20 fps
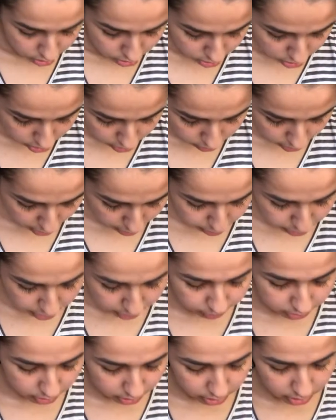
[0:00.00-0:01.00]
So I would
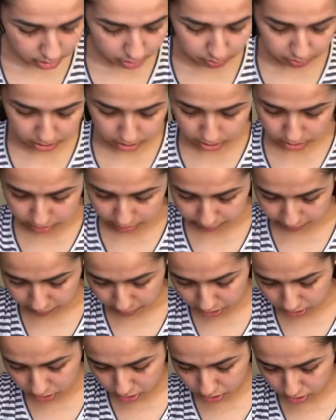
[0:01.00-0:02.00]
definitely keep this if
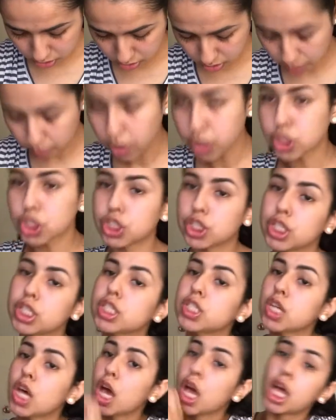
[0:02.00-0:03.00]
my sisters are watching this.
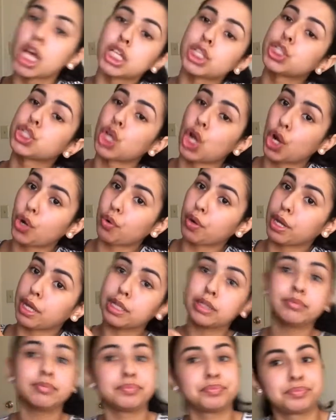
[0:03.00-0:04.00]
Sorry,
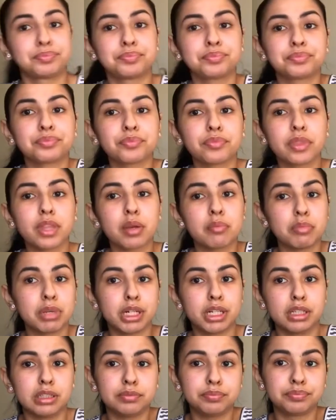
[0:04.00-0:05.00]

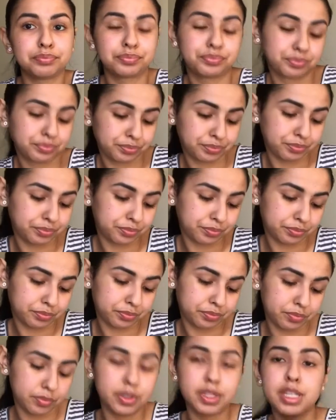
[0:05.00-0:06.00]
but
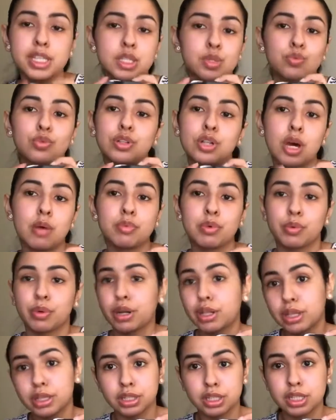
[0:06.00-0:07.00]
this will not be one
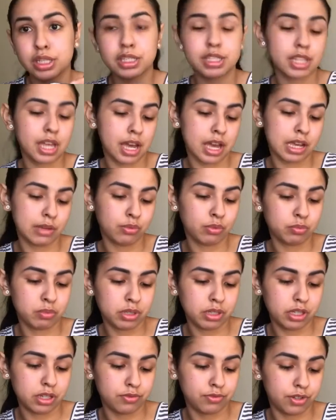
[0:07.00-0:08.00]
of the things that I will
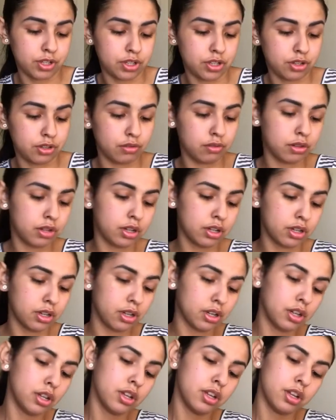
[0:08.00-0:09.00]
be gifting you.
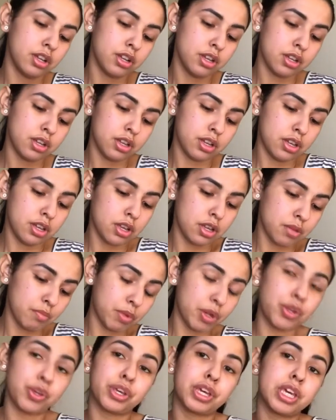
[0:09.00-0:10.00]

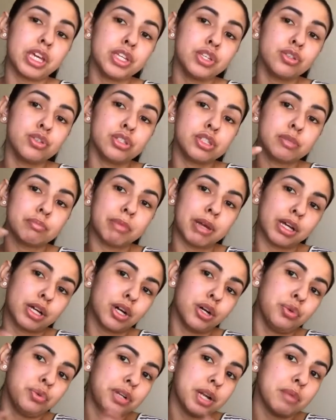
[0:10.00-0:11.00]
But you can use my
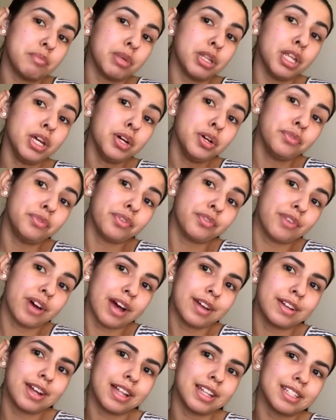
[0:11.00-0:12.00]
code down below for
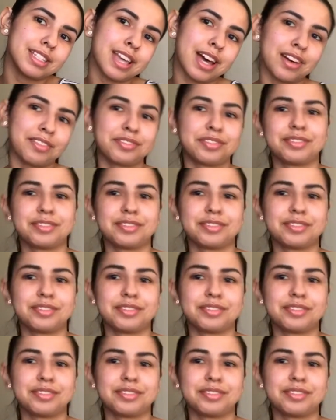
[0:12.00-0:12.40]
$5 off.